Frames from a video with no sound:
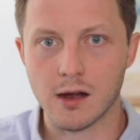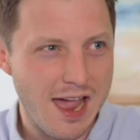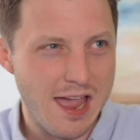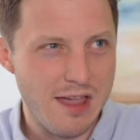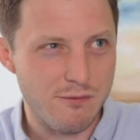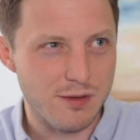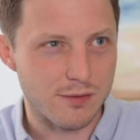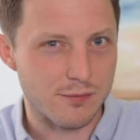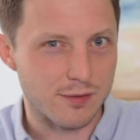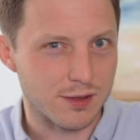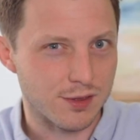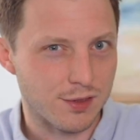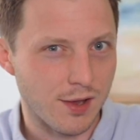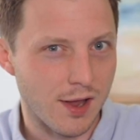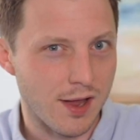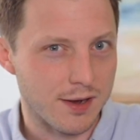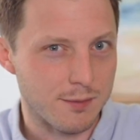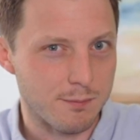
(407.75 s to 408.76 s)
I've even
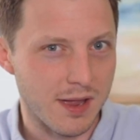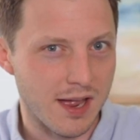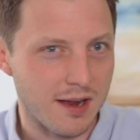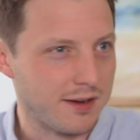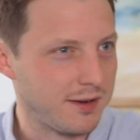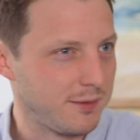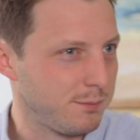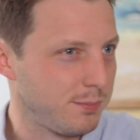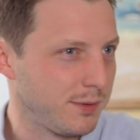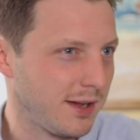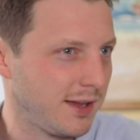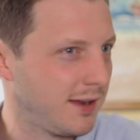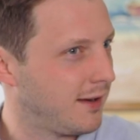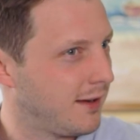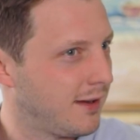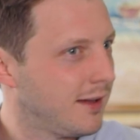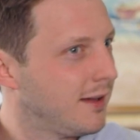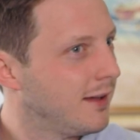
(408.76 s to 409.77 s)
thought about it,
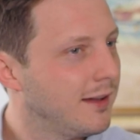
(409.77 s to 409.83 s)
but